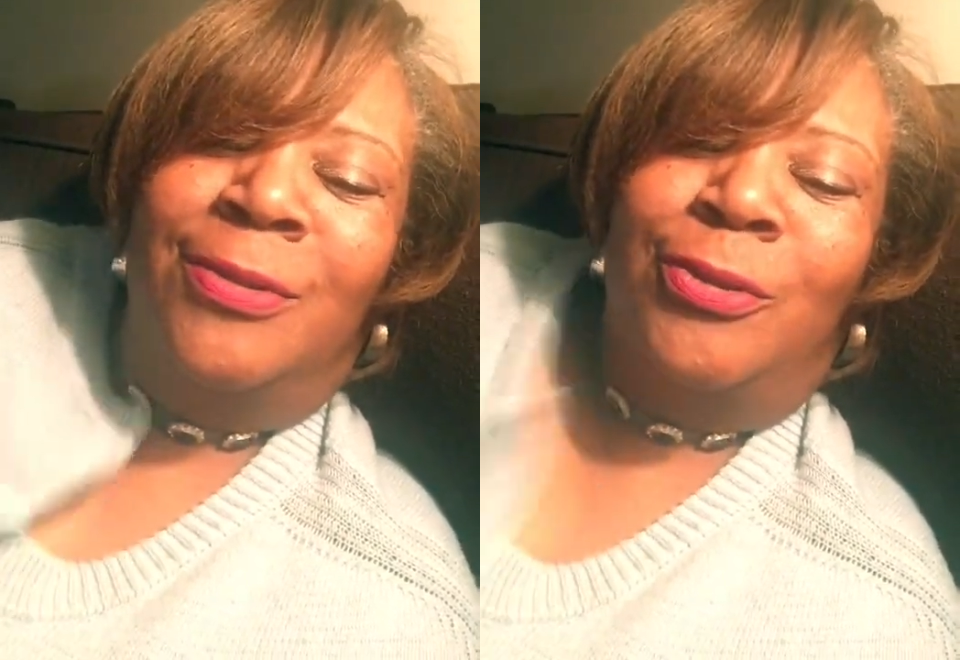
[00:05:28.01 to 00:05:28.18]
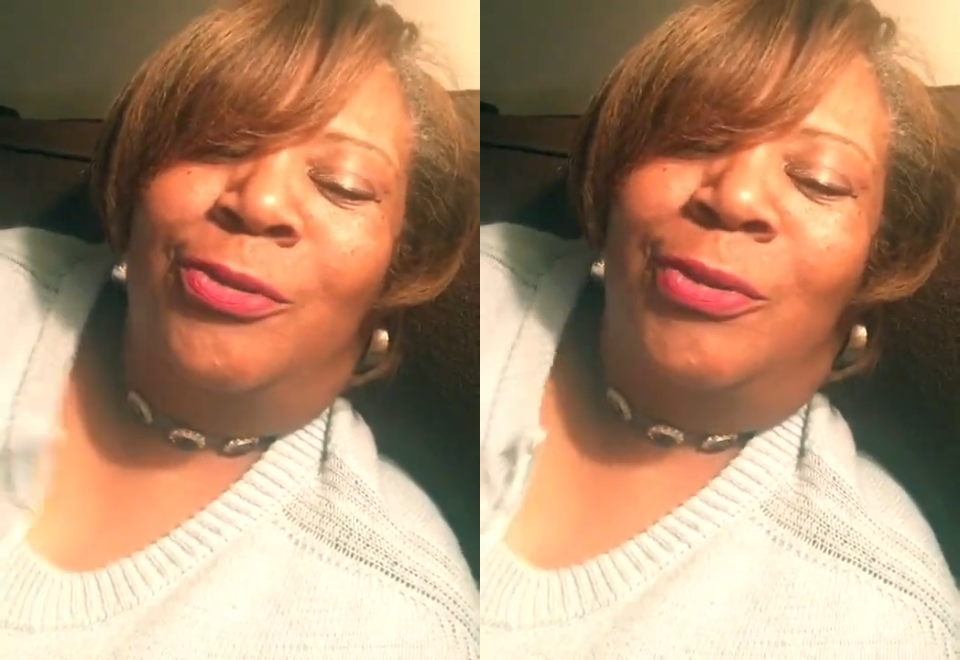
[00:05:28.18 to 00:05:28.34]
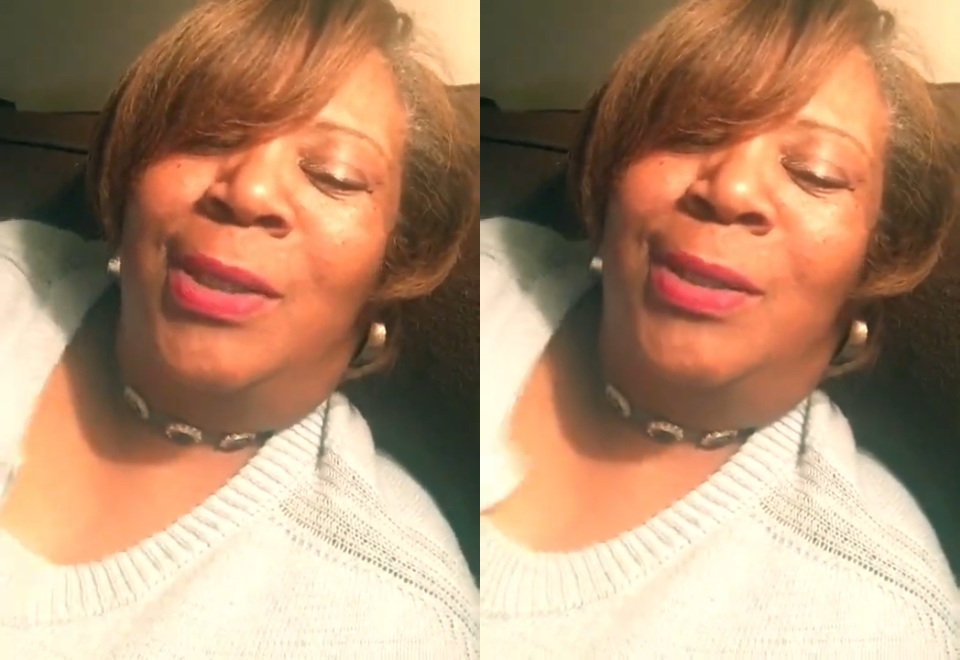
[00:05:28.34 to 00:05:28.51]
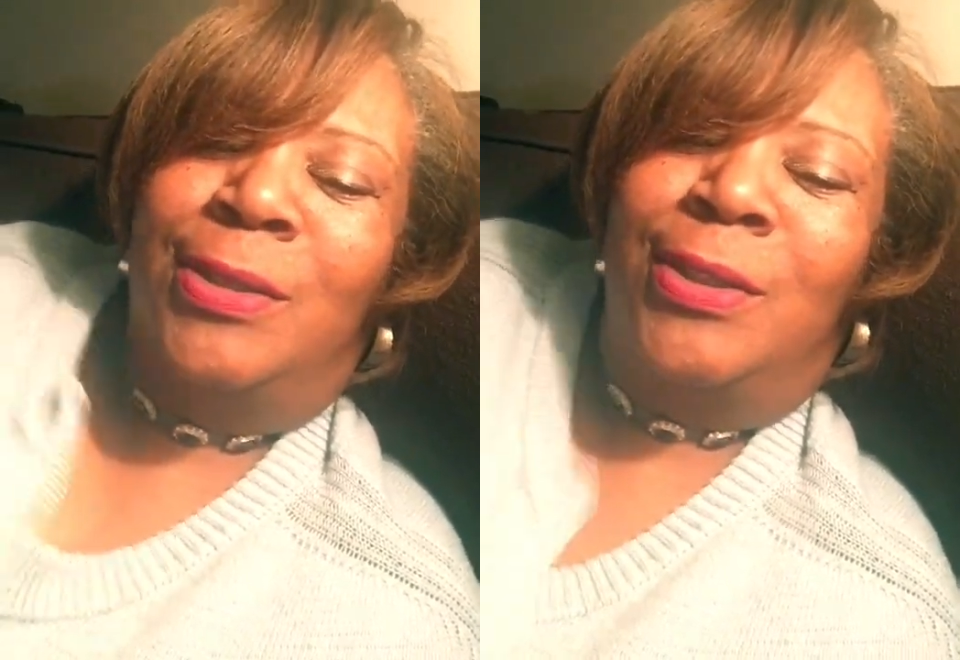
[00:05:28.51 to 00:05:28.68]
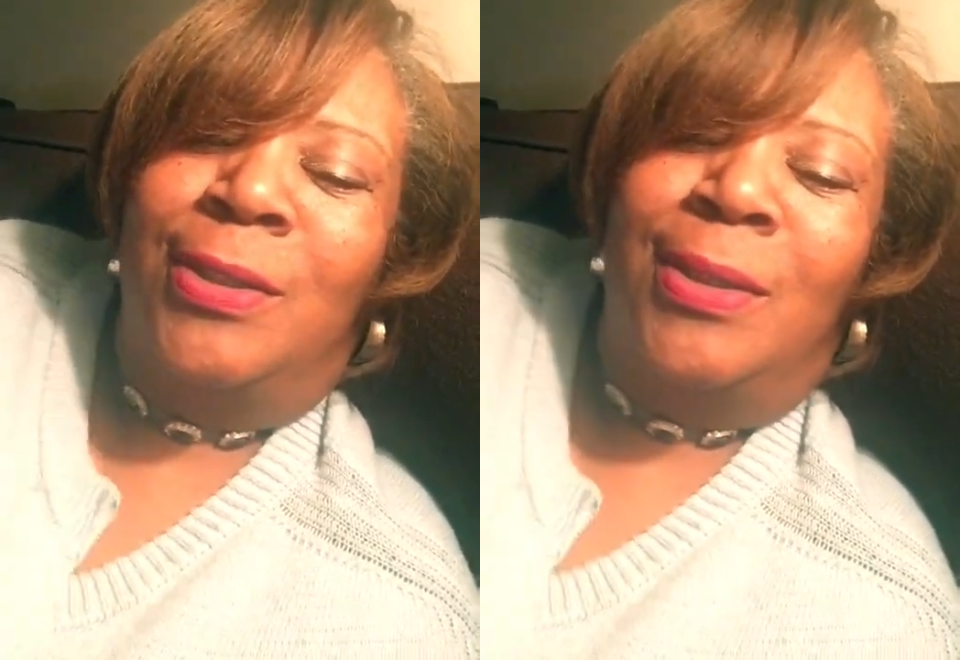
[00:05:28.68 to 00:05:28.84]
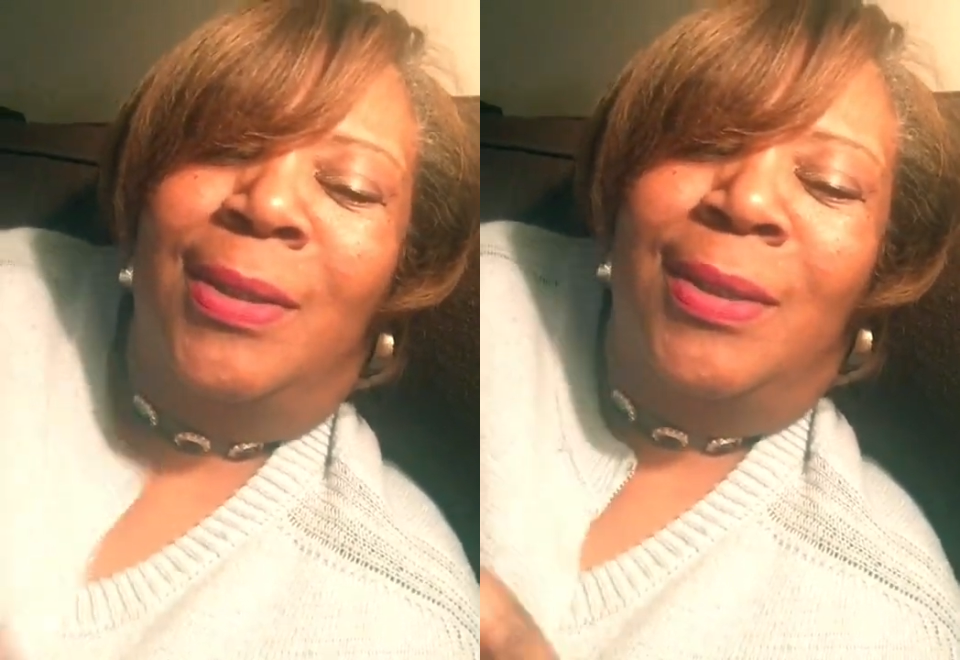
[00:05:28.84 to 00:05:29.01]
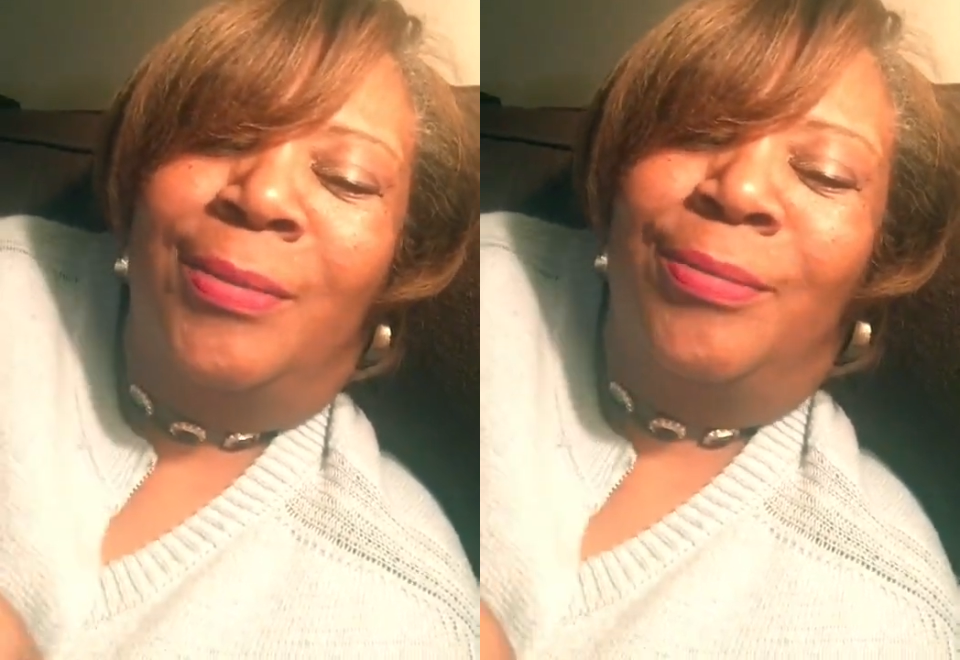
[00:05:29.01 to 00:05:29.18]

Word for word: straight chilling.